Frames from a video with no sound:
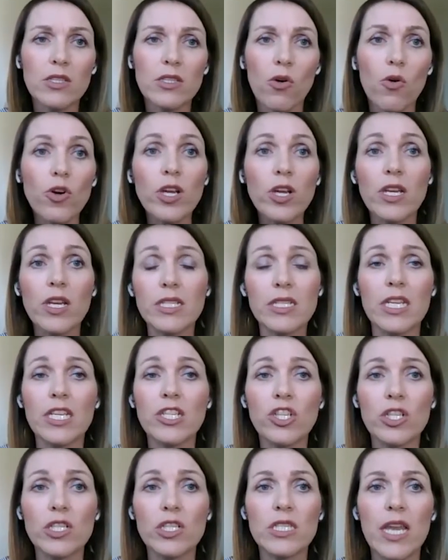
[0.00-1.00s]

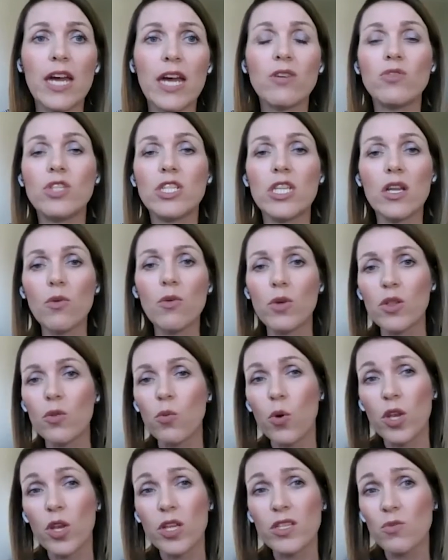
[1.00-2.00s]
organizations now deal with
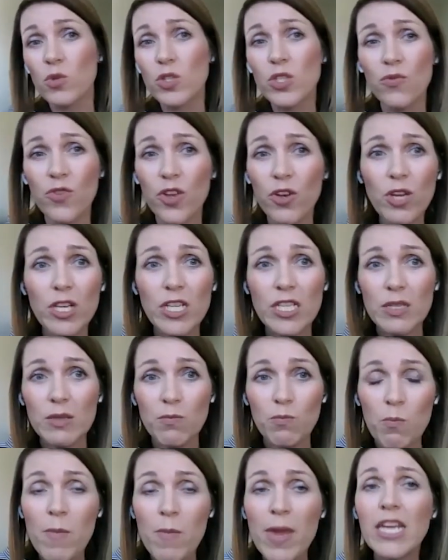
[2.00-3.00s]
what's a very
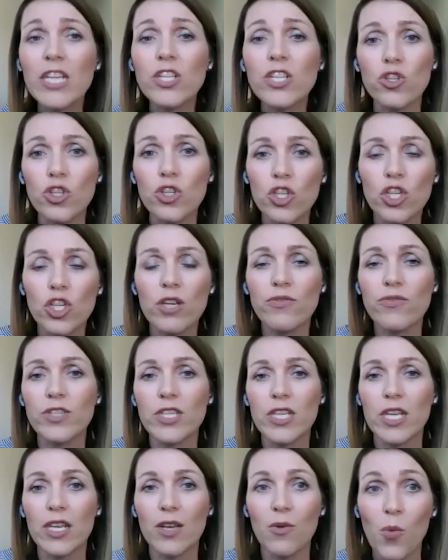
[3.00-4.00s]
major shift
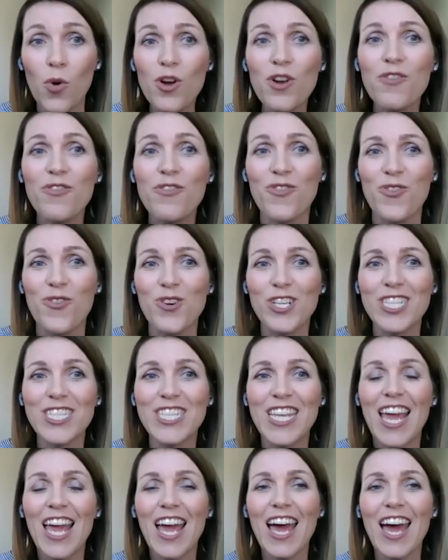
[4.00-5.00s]
in workforce
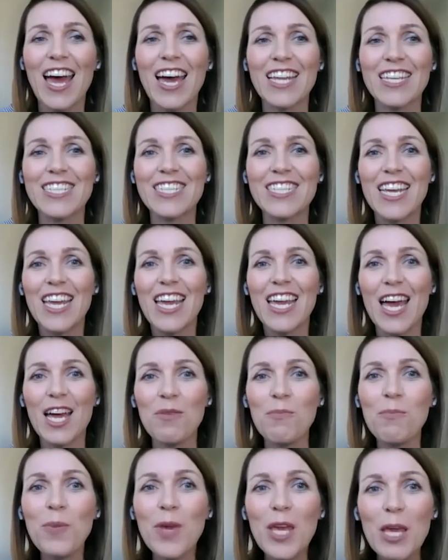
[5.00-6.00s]
and
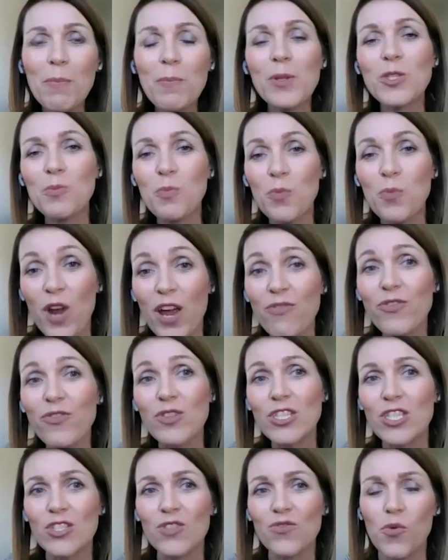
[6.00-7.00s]
people's
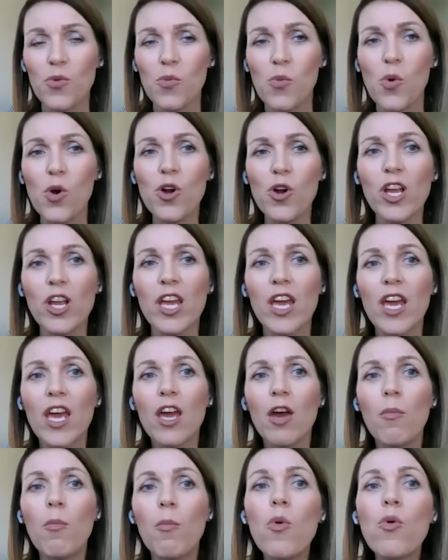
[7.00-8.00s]
preferences for work,
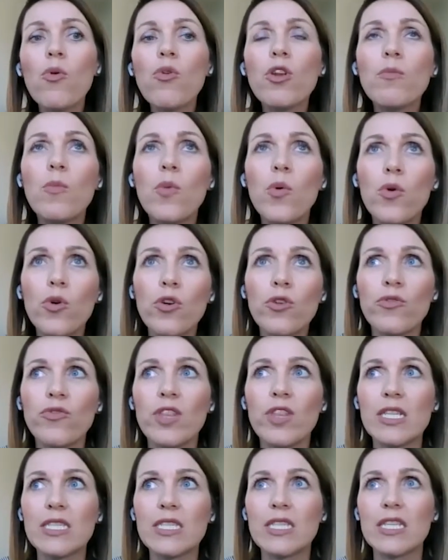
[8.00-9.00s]
more and more of
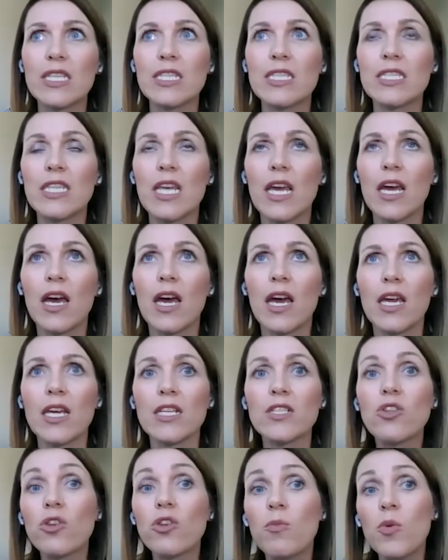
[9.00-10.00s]
this is
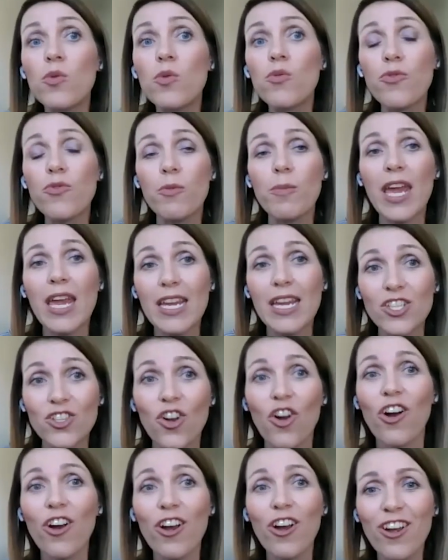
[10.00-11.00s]
going to move from
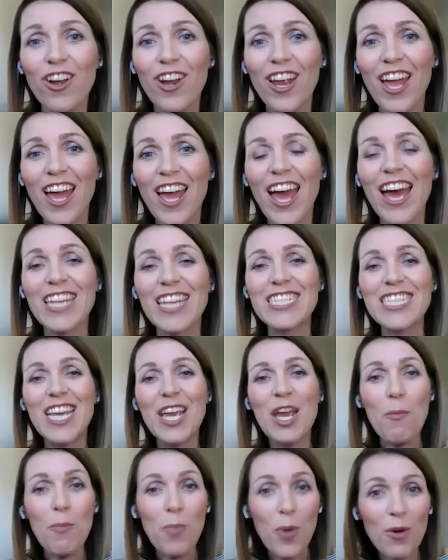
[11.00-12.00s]
HR and
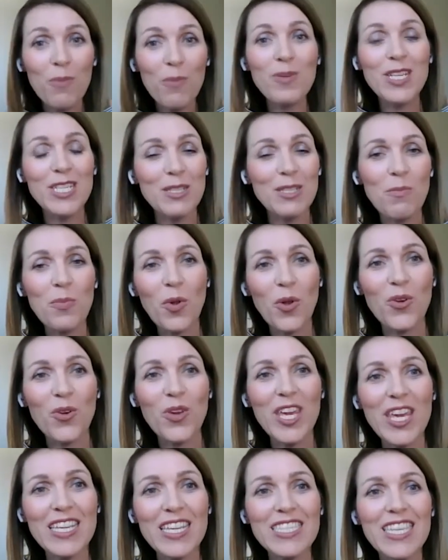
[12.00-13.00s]
permanent
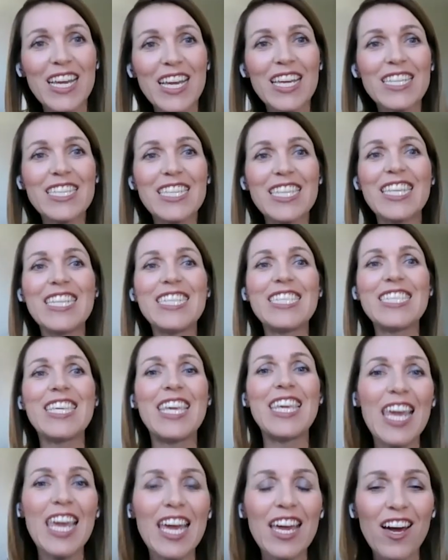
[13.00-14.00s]
employees to this
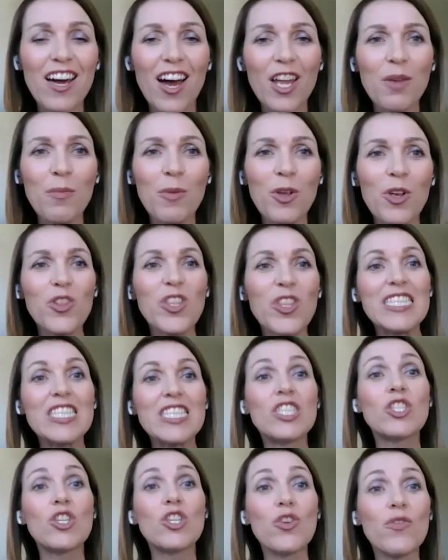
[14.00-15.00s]
gig economy or this
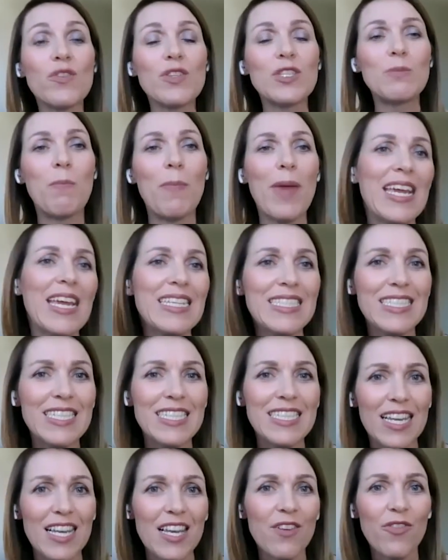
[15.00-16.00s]
service-based
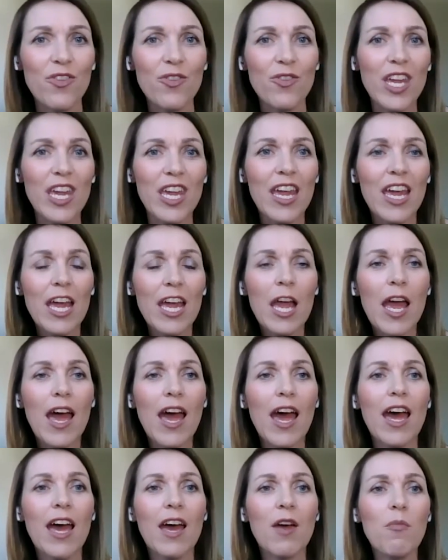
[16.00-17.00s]
delivery.
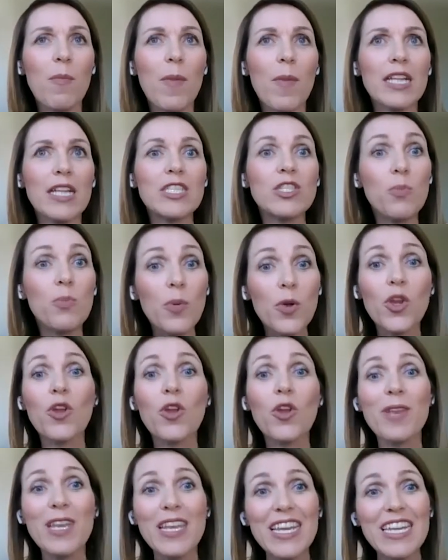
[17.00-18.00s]
And so
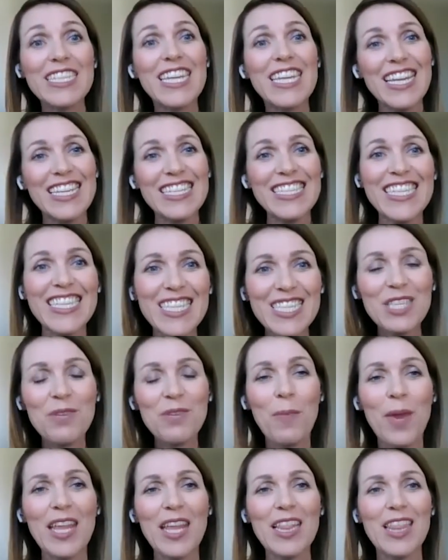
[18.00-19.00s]
procurement needs to
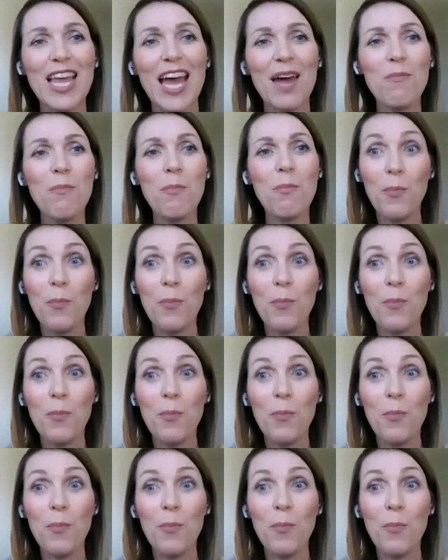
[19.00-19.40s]
anticipate that